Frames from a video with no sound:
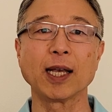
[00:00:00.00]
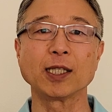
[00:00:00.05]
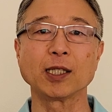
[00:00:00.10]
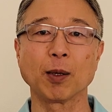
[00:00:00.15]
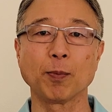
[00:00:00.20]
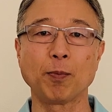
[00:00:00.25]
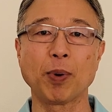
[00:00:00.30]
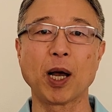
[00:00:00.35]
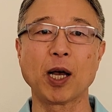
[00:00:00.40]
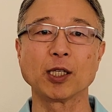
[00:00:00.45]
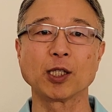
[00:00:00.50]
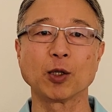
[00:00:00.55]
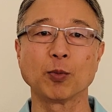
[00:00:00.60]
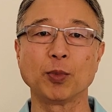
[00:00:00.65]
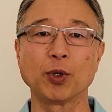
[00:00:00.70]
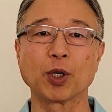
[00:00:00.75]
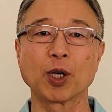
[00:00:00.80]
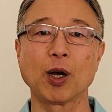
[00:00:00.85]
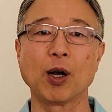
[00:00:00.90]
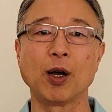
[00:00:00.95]
as the
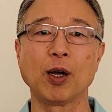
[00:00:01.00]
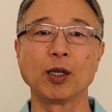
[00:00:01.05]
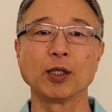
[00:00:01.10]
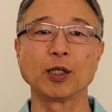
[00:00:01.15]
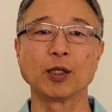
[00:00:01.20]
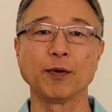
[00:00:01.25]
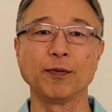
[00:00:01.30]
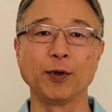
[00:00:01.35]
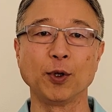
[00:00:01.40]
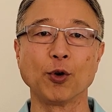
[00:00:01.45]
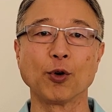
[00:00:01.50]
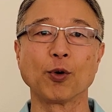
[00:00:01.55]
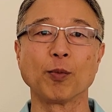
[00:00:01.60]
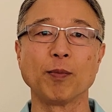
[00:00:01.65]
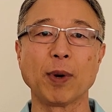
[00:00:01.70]
possible cause of your